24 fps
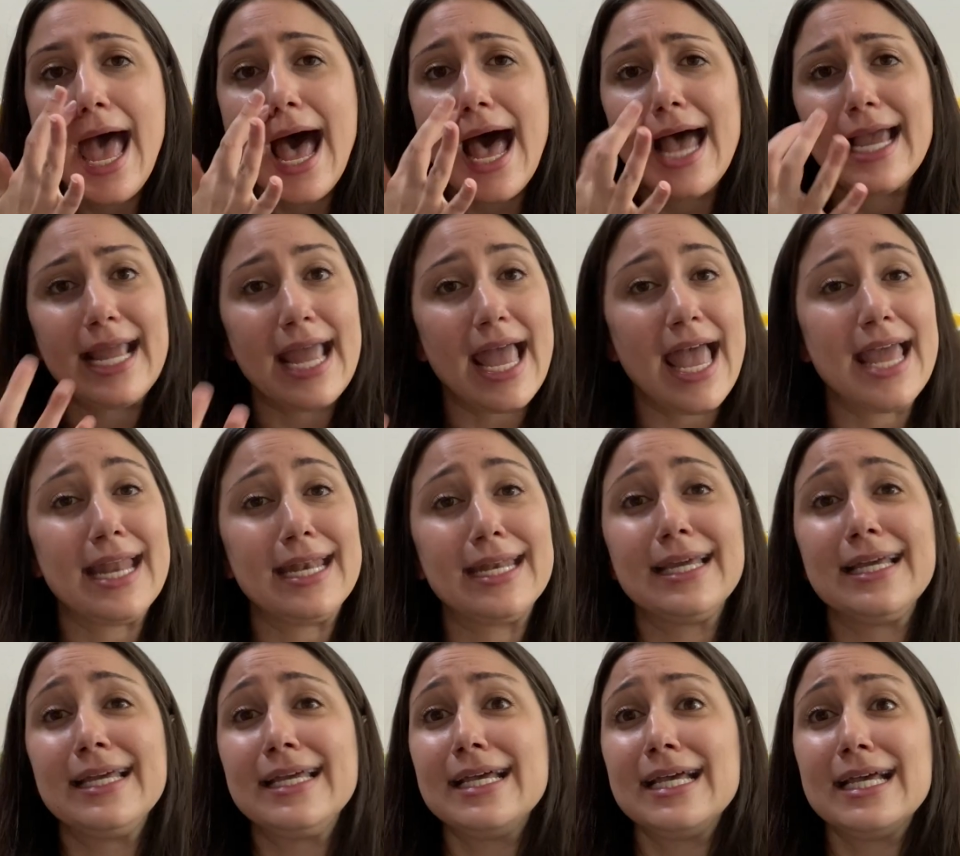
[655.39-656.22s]

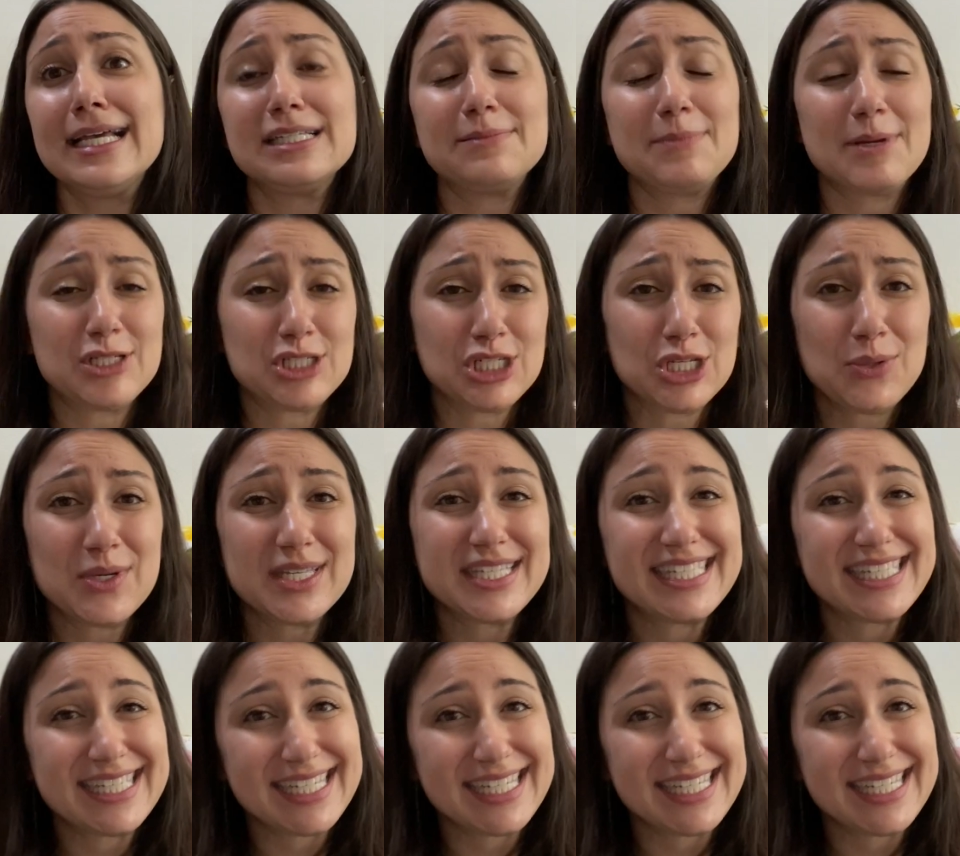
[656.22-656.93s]
Again, especially with